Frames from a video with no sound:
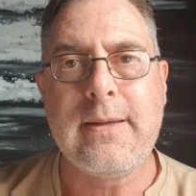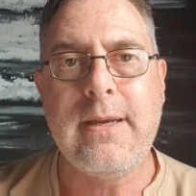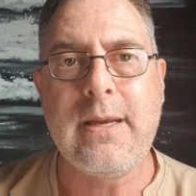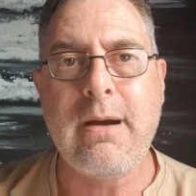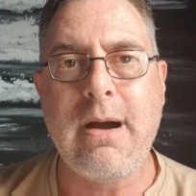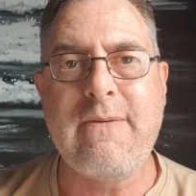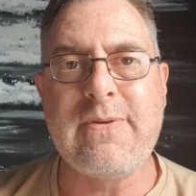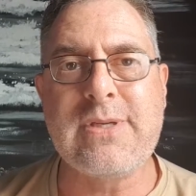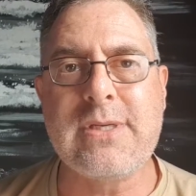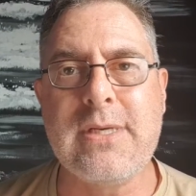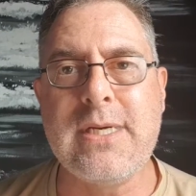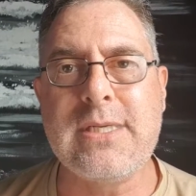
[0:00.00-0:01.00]
you go
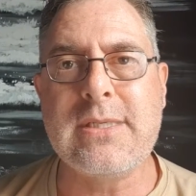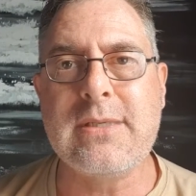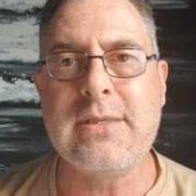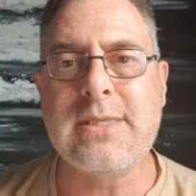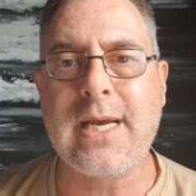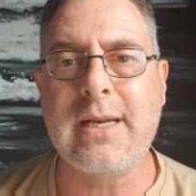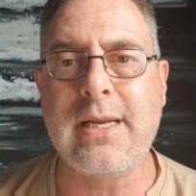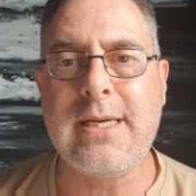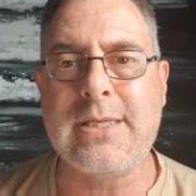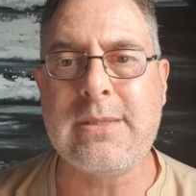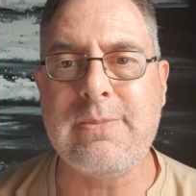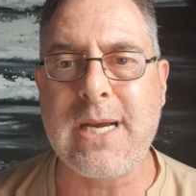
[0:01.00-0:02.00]
overseas, suddenly
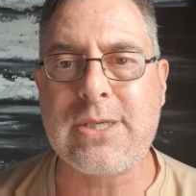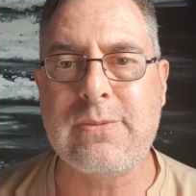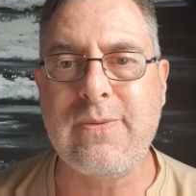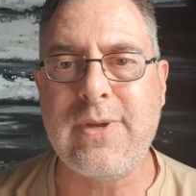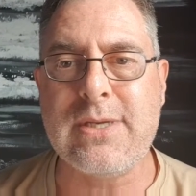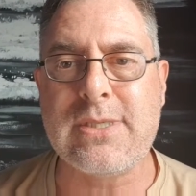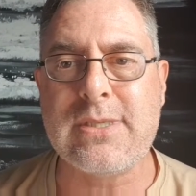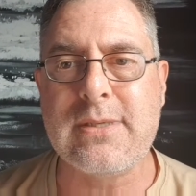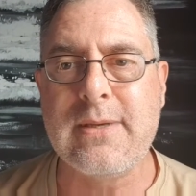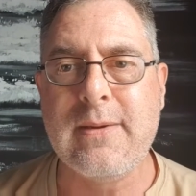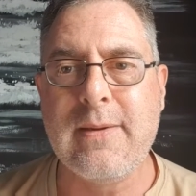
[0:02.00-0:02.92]
you're smashed with this